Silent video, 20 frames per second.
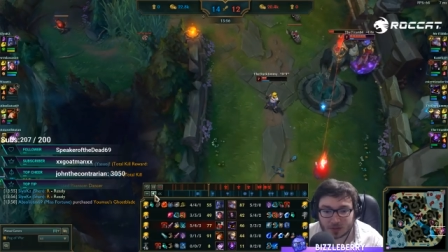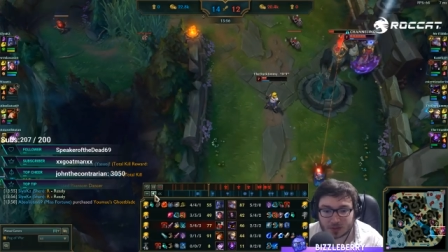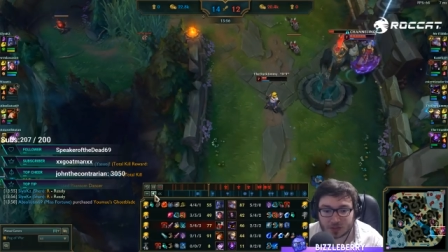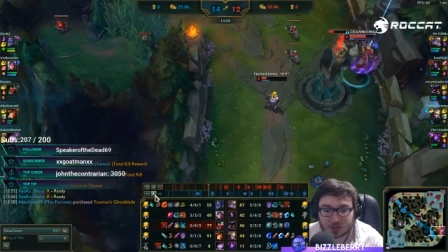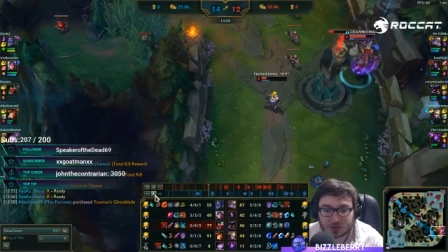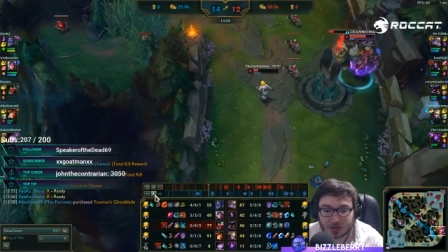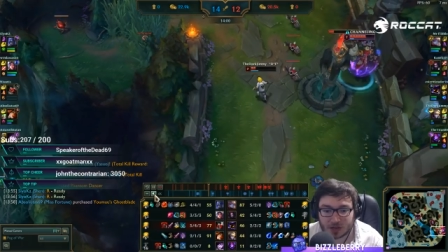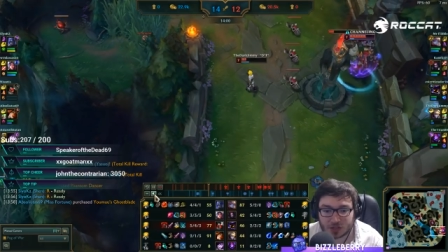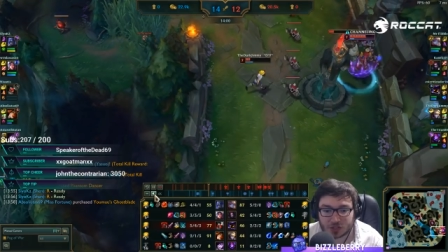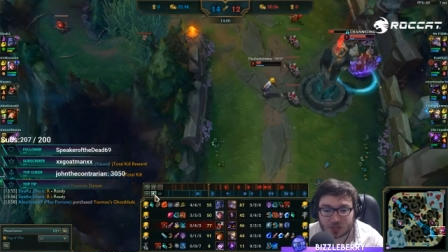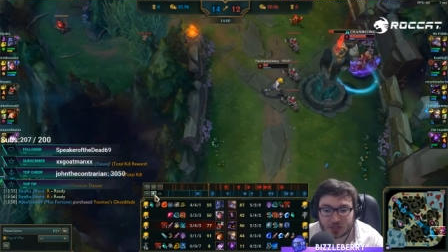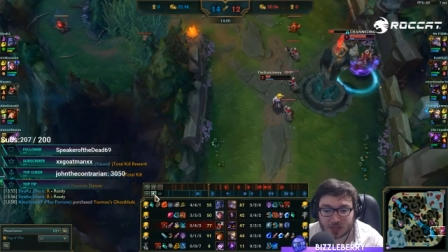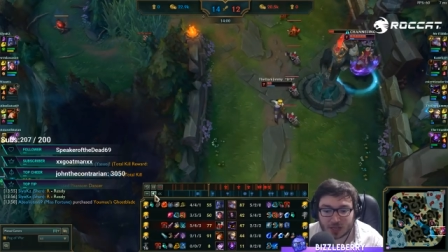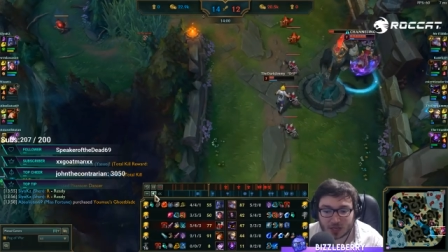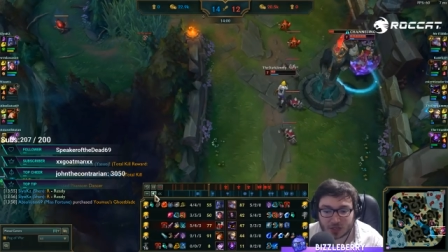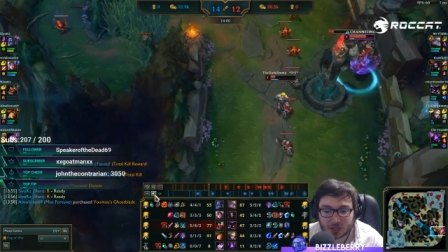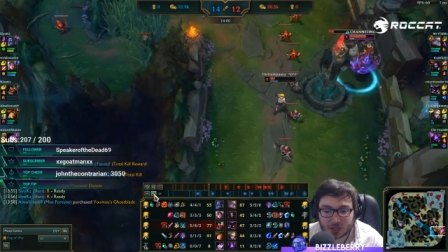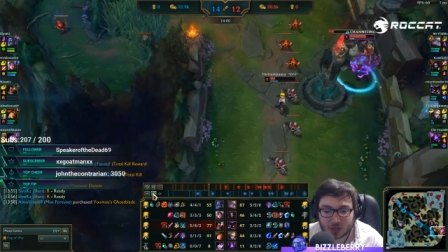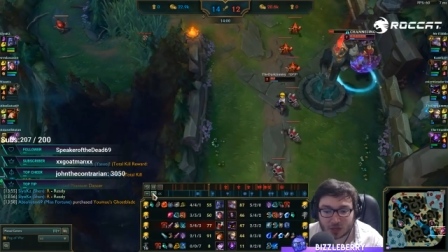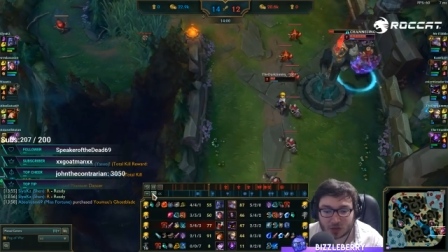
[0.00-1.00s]
Because they're actually
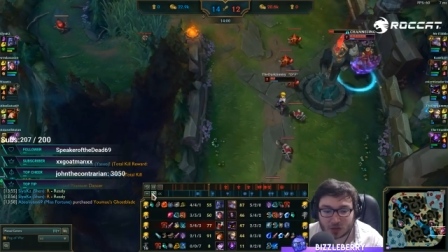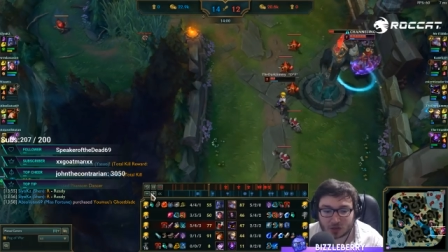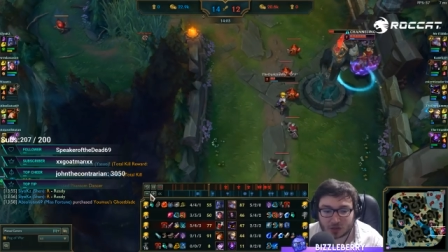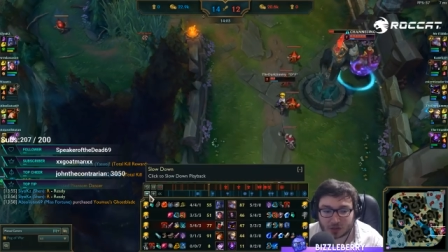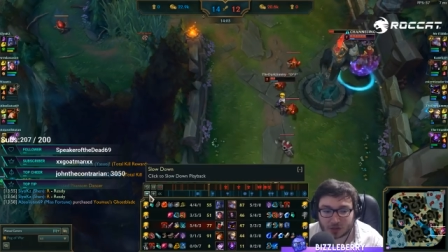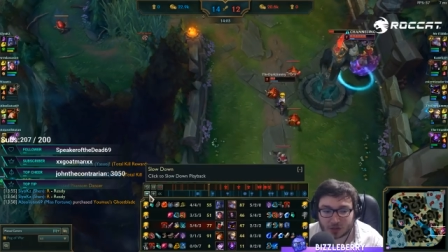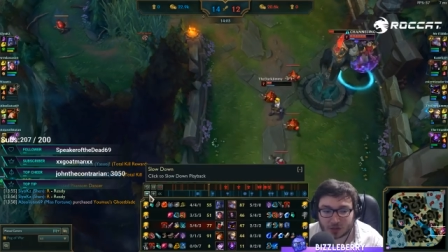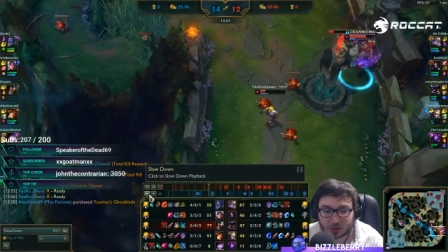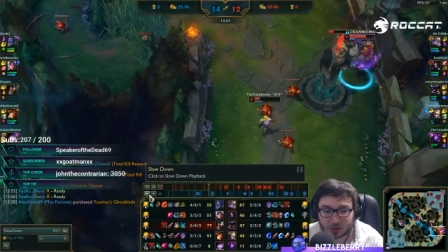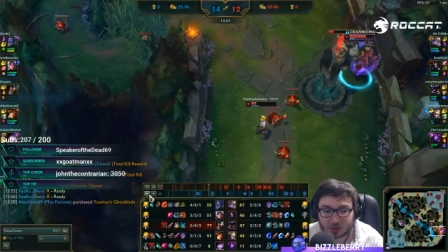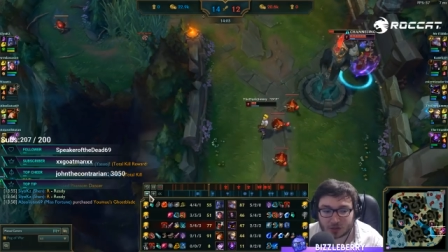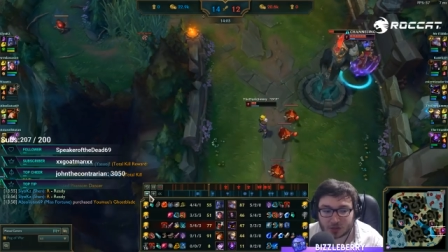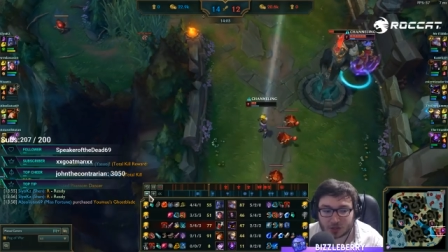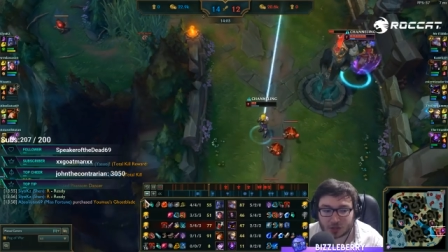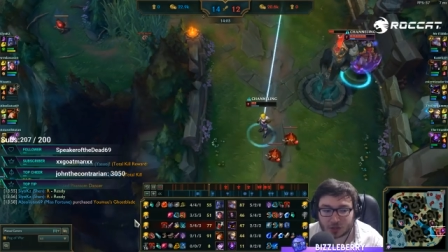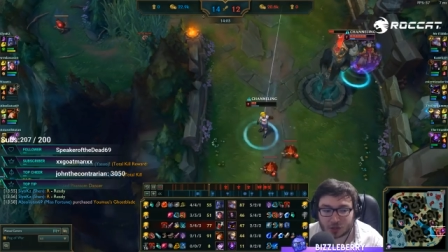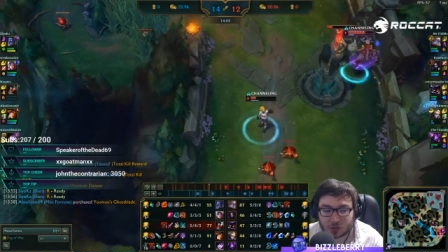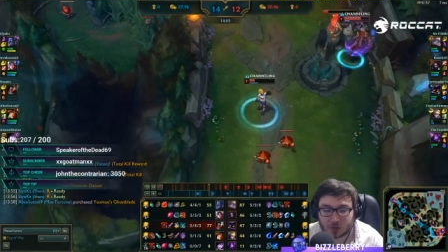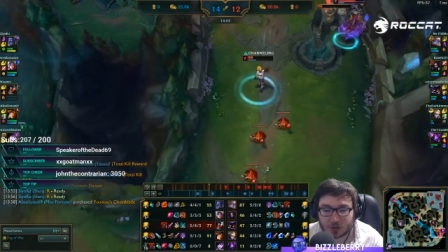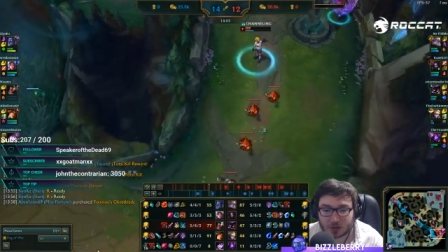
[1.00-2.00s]
catching a lot of Qs. The
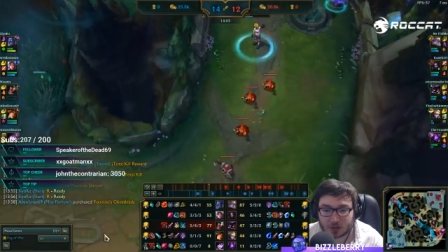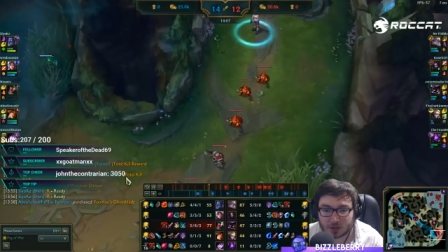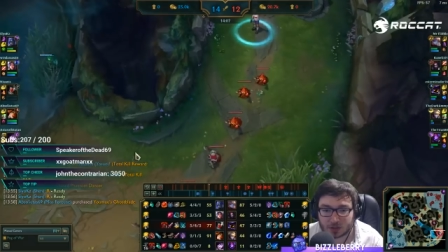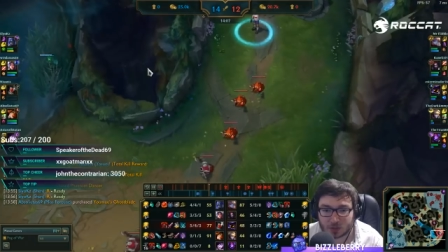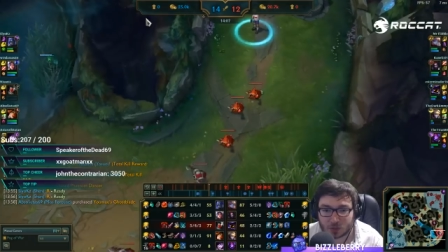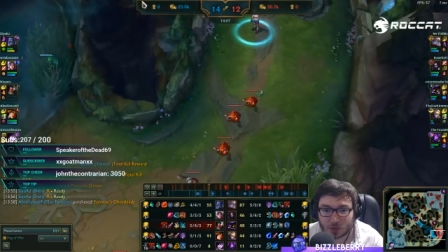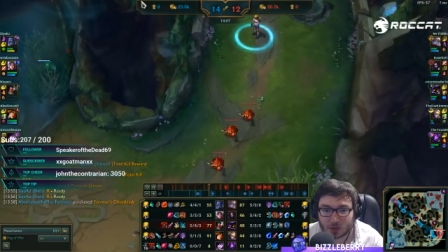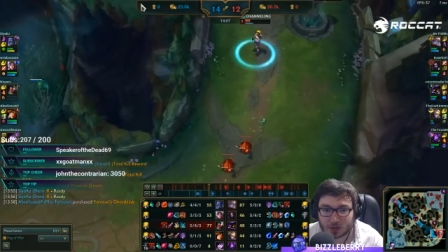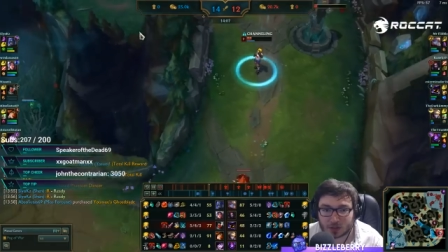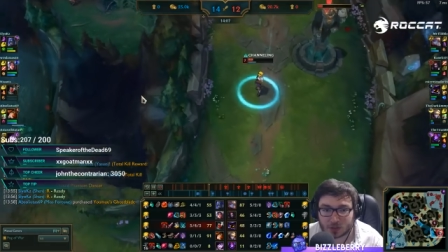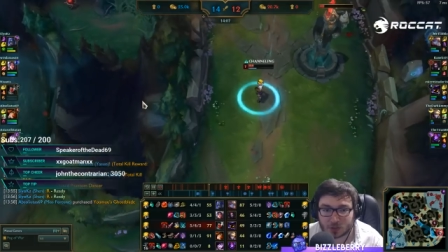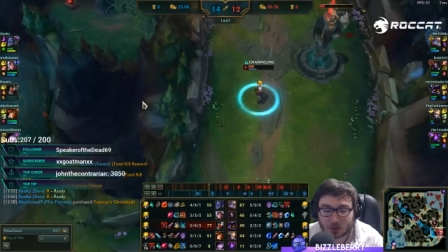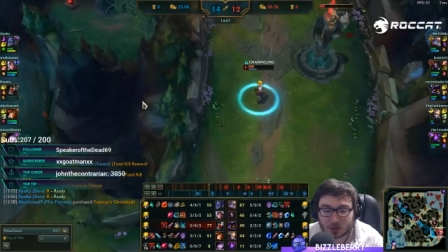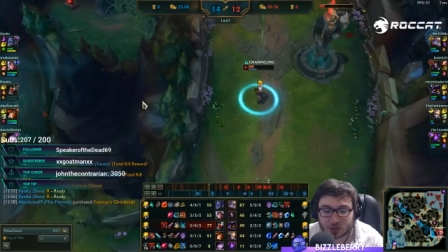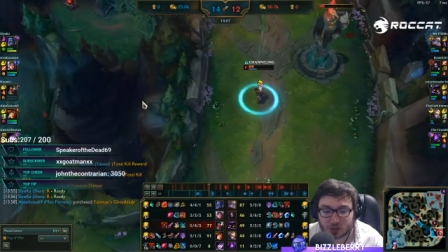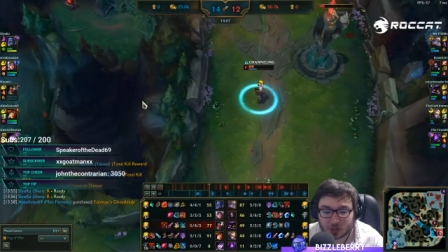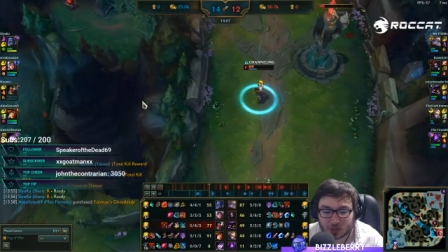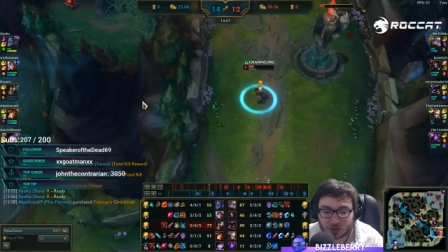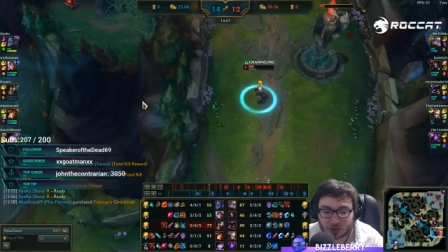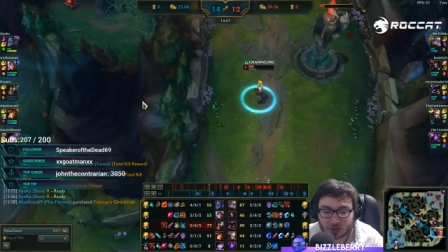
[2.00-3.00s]
Q range is
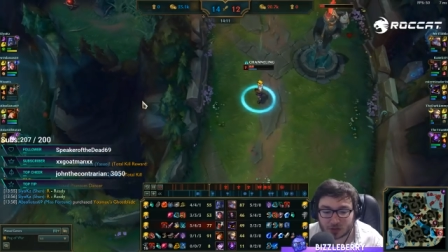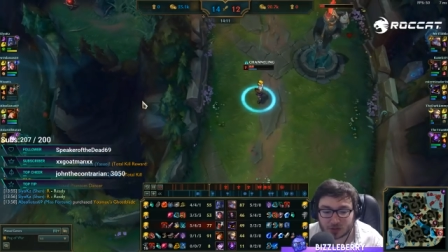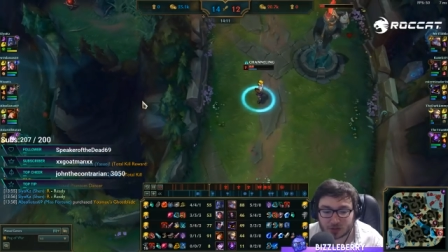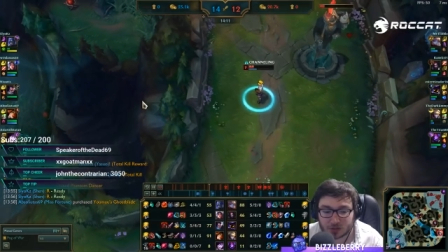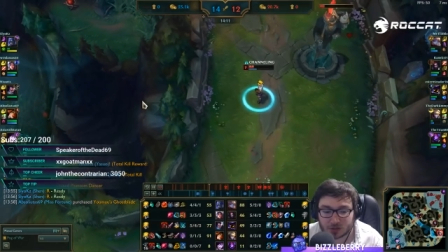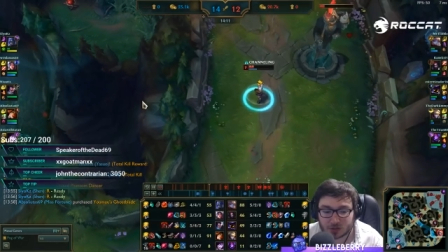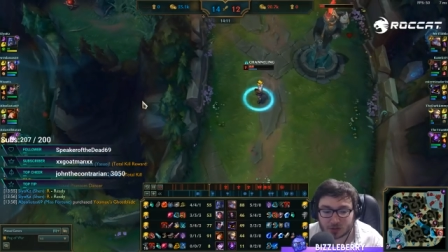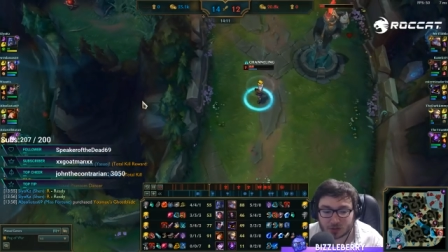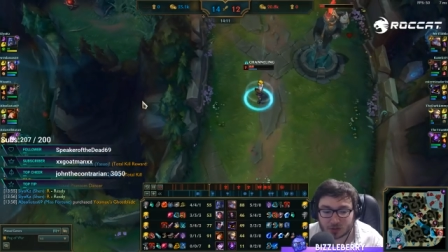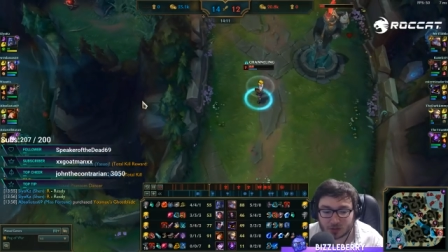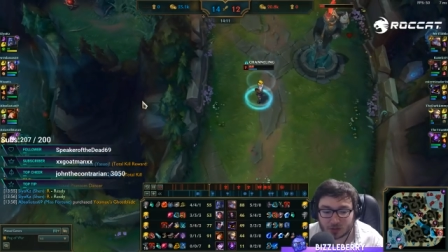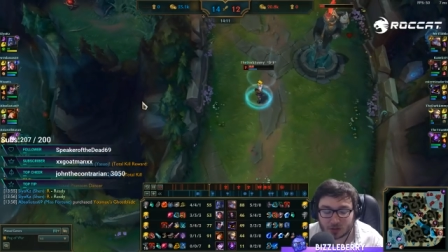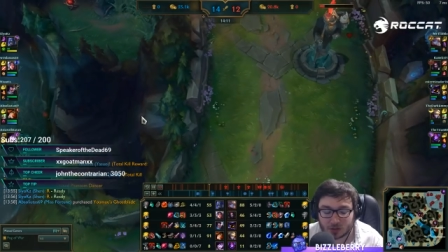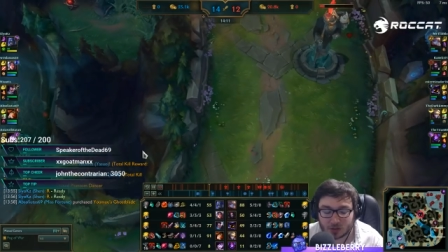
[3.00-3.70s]
quite generous.